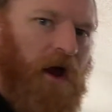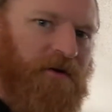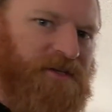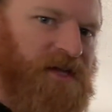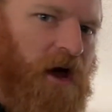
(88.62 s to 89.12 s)

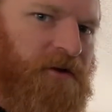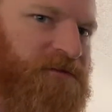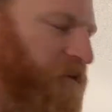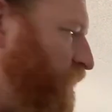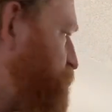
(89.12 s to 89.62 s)

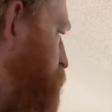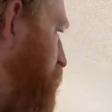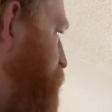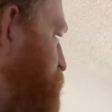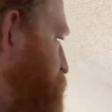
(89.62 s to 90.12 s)
Aristotle's virtue
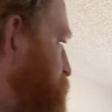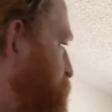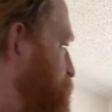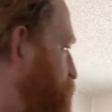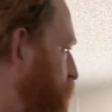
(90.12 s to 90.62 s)
ethics is
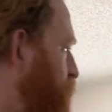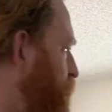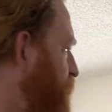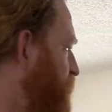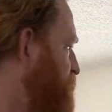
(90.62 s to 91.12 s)
concerned
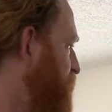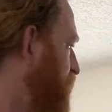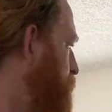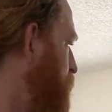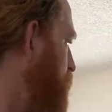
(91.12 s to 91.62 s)
with the
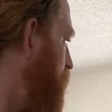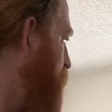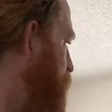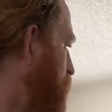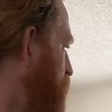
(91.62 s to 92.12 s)
attainment
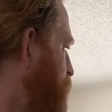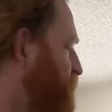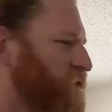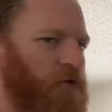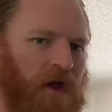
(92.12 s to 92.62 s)
of
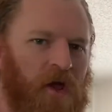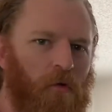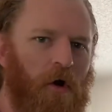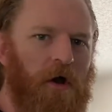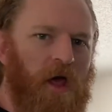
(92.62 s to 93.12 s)
this Greek
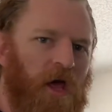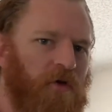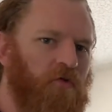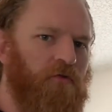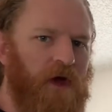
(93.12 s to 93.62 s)
word,
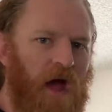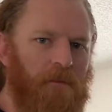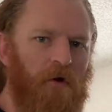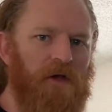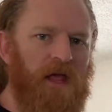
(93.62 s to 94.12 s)

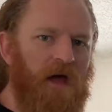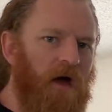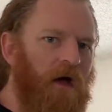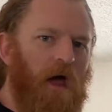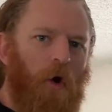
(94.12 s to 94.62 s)

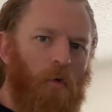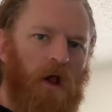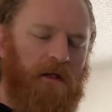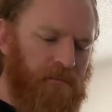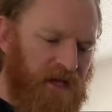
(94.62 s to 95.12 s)
Eudaimonia.
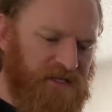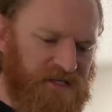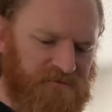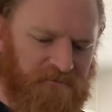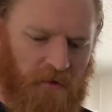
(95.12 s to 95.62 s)
What it means
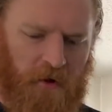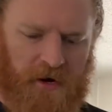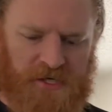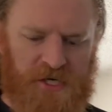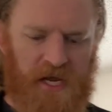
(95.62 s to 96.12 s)
is
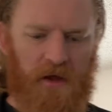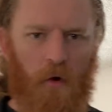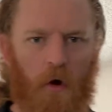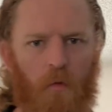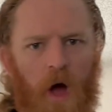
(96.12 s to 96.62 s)

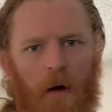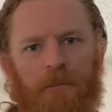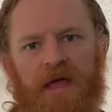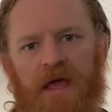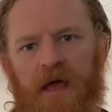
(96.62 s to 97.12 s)
flourishing or
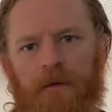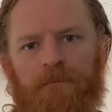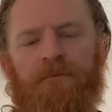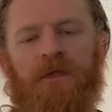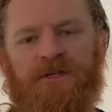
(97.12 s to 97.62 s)

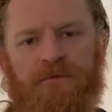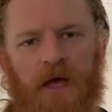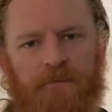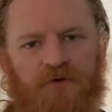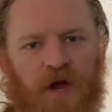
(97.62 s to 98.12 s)
well-being,
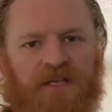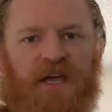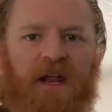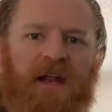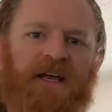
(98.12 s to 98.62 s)
sometimes
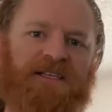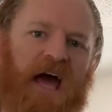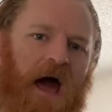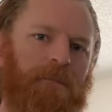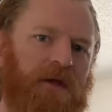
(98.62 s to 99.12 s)
translated as
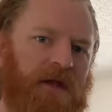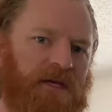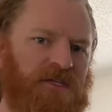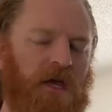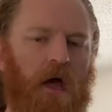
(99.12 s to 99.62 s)

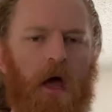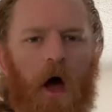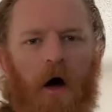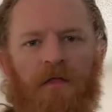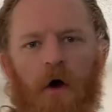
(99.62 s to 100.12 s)
happiness.
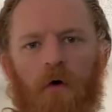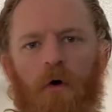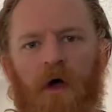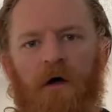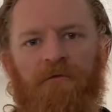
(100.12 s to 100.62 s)

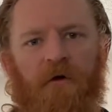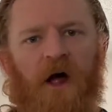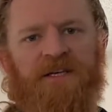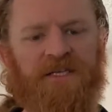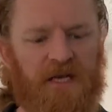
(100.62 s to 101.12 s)
Although for
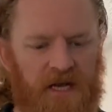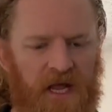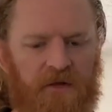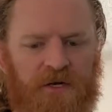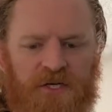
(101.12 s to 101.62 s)
us in
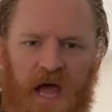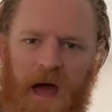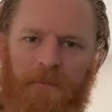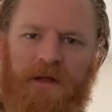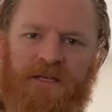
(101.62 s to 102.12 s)
English,
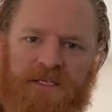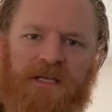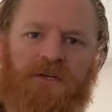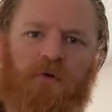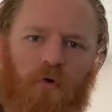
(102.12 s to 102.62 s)
happiness
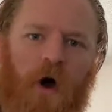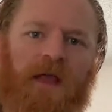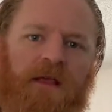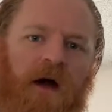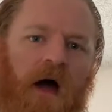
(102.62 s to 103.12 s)
doesn't
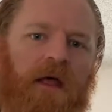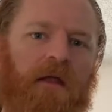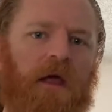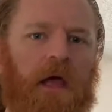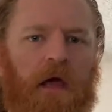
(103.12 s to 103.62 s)
quite cut
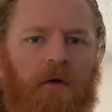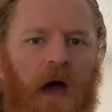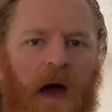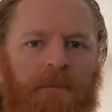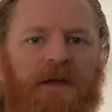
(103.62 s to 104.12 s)
it.
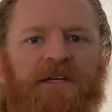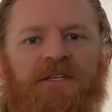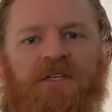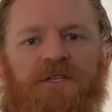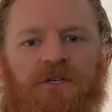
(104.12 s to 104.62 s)

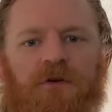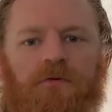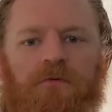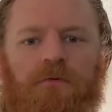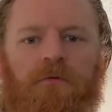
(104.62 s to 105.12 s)
Happiness is
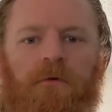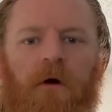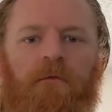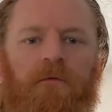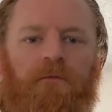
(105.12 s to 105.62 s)
too
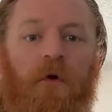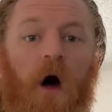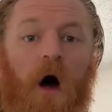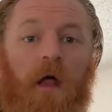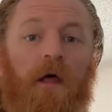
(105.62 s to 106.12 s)

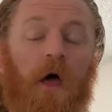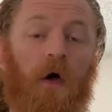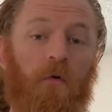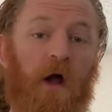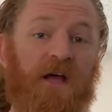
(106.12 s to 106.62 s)
broad,
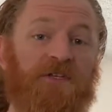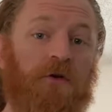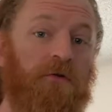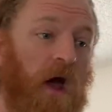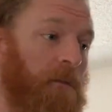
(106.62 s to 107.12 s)
whereas
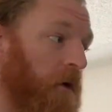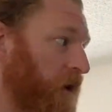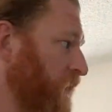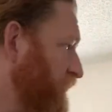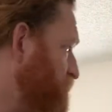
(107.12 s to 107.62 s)

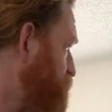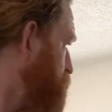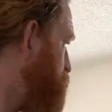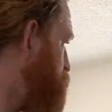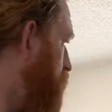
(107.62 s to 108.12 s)

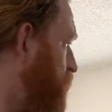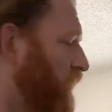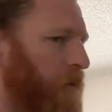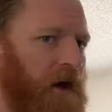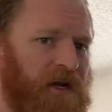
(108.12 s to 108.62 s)
Eudaimonia is
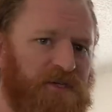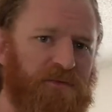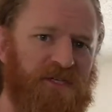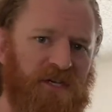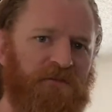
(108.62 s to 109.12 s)
talking about a
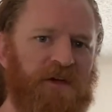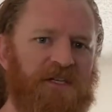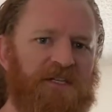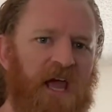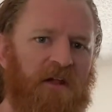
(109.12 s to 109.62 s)
specific
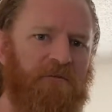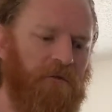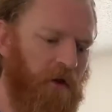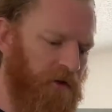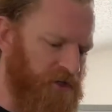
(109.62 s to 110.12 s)
state of
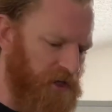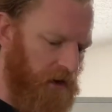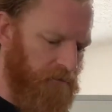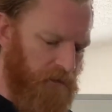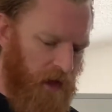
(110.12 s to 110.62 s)

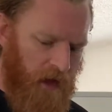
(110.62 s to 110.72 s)
flourishing.